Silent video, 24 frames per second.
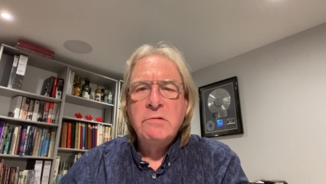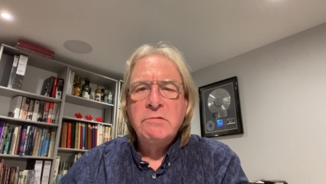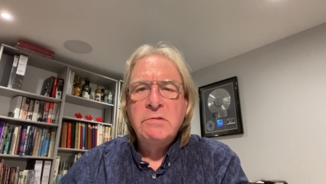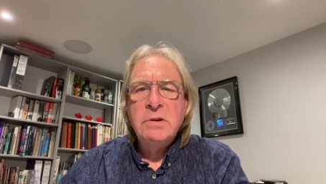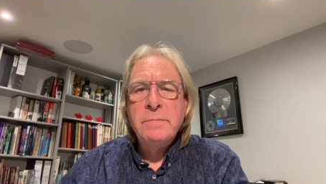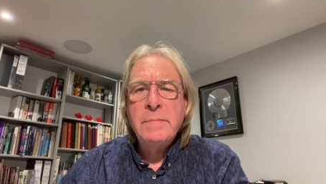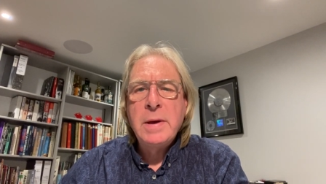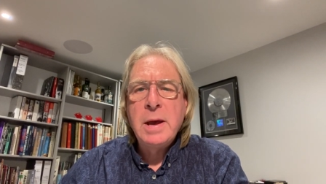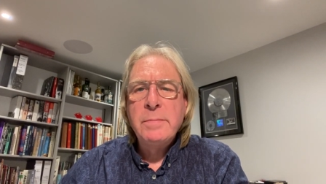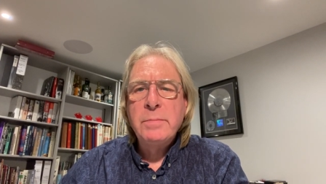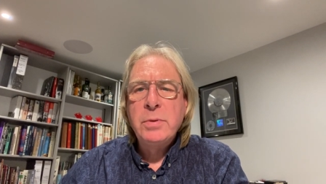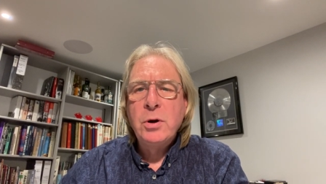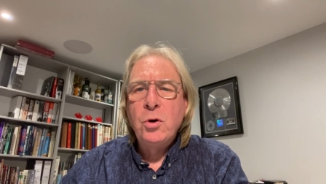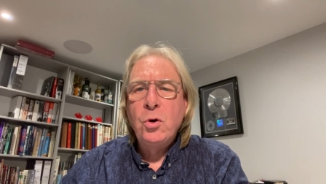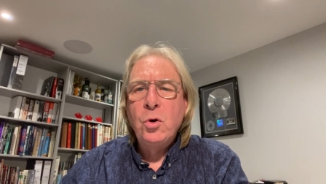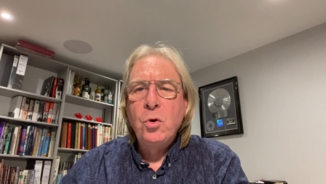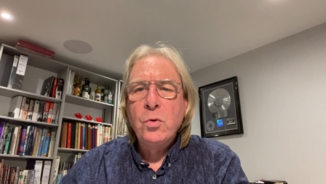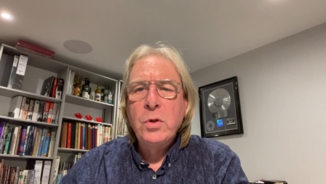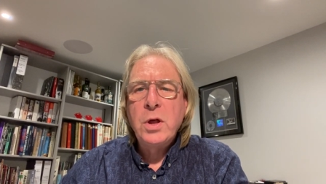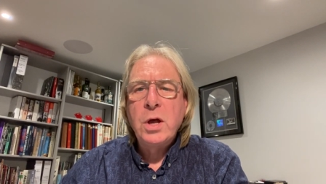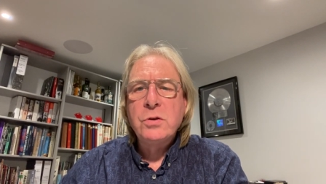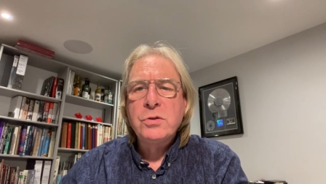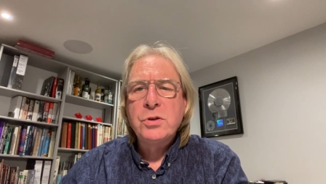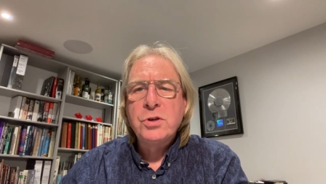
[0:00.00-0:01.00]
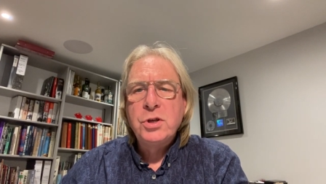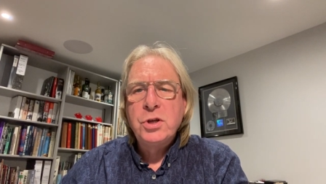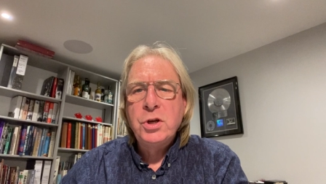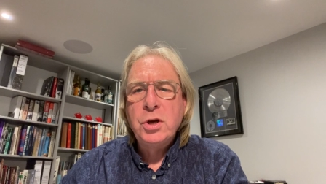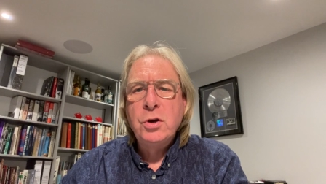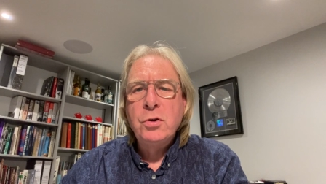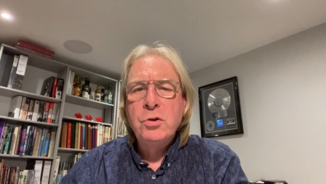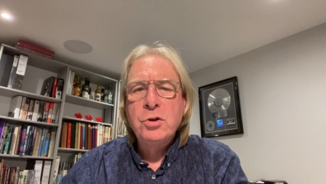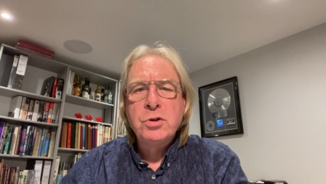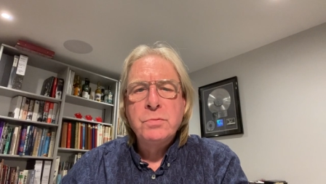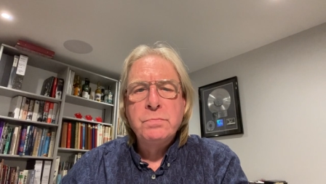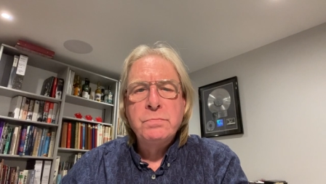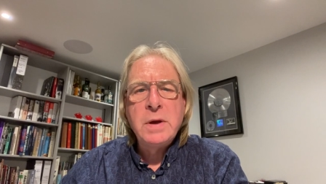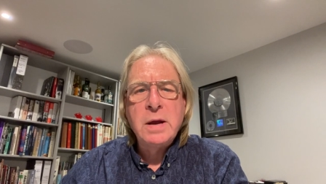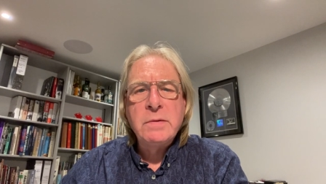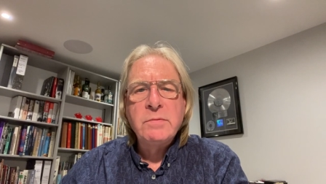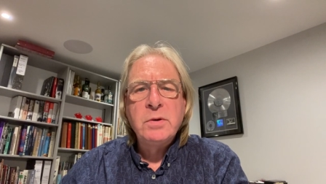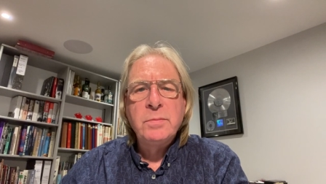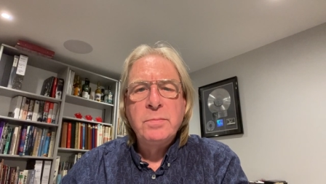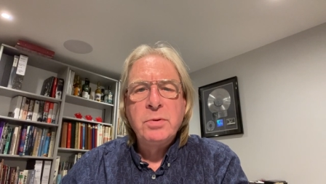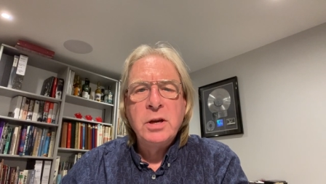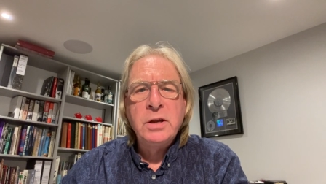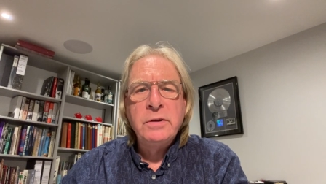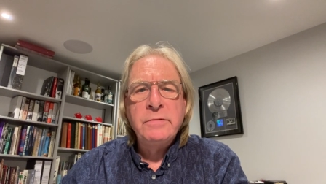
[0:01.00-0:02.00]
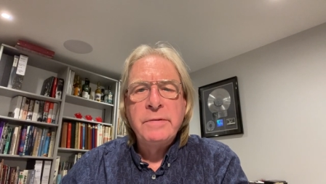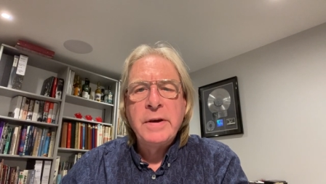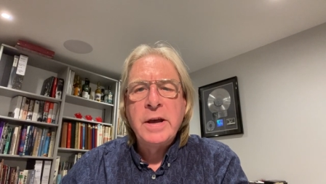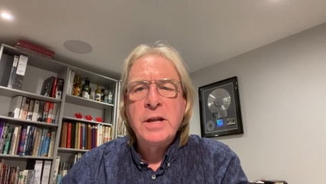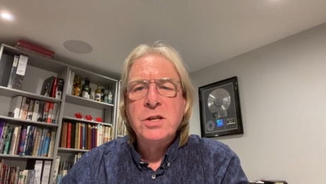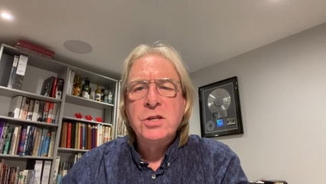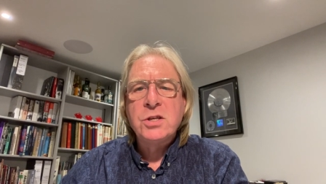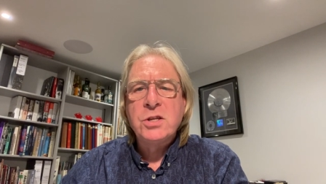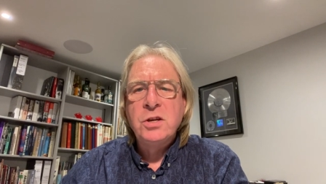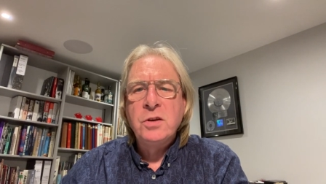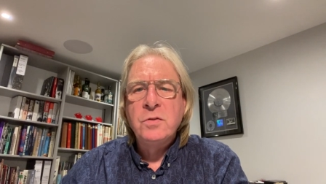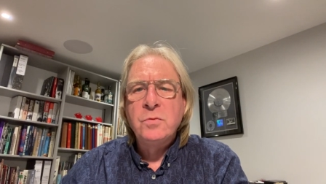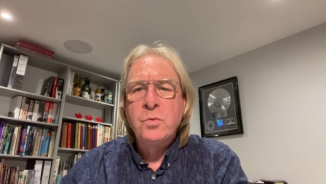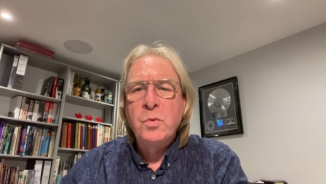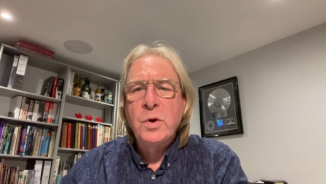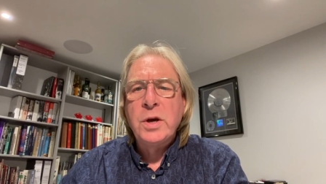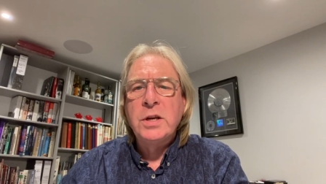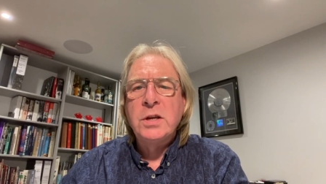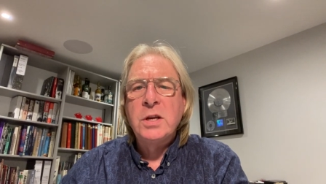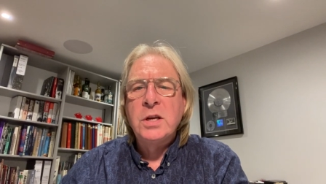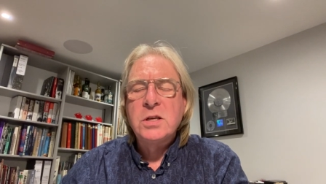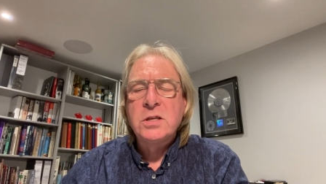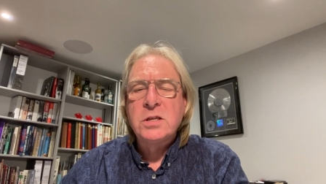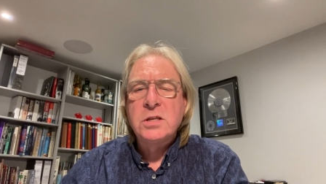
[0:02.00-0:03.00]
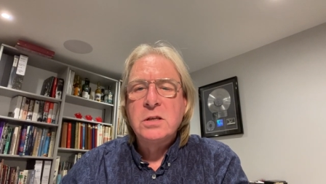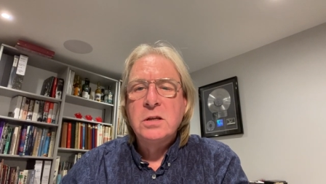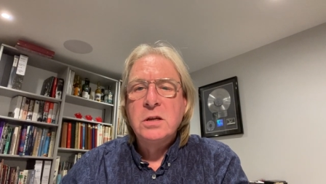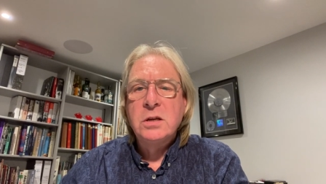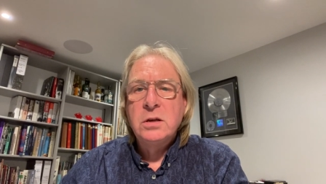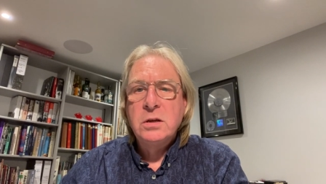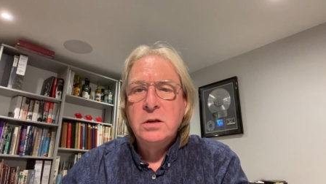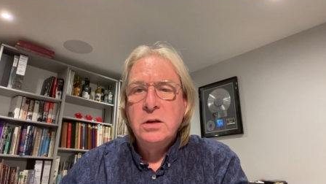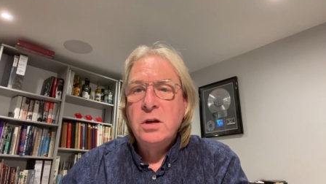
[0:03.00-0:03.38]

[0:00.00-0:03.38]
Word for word: Remember all those huge memorable events you've witnessed?